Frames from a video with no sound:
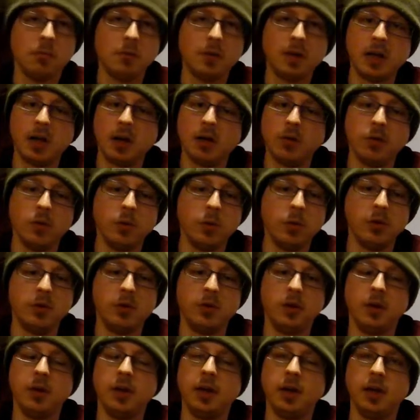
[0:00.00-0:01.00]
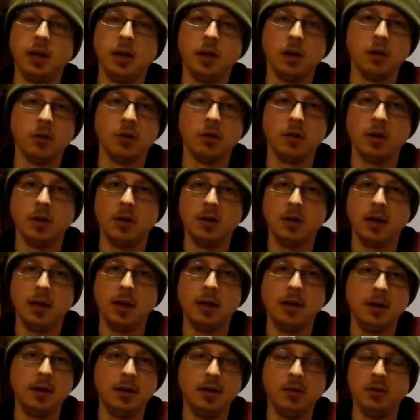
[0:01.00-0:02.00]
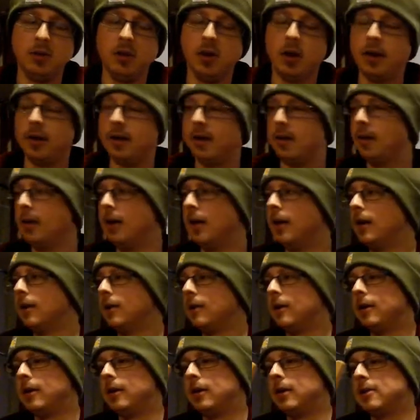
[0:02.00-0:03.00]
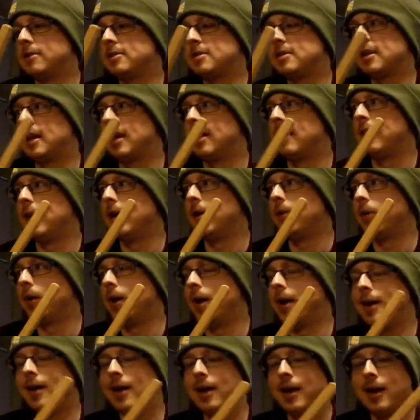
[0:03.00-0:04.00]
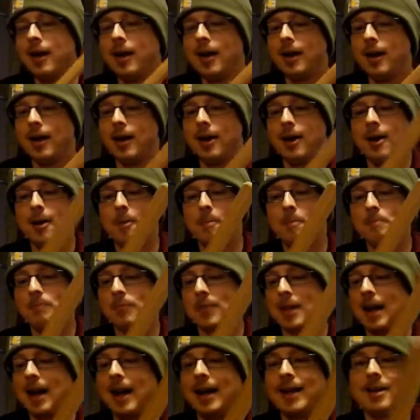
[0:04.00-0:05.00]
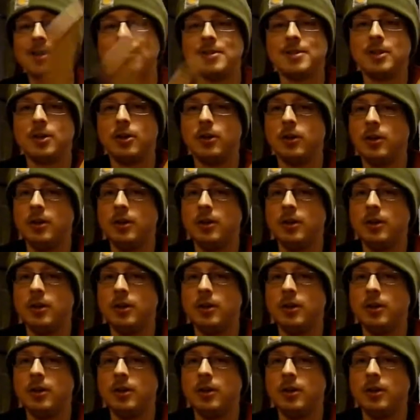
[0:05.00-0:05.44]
careful with your gear and easy on it, they're going to stay that way. I consider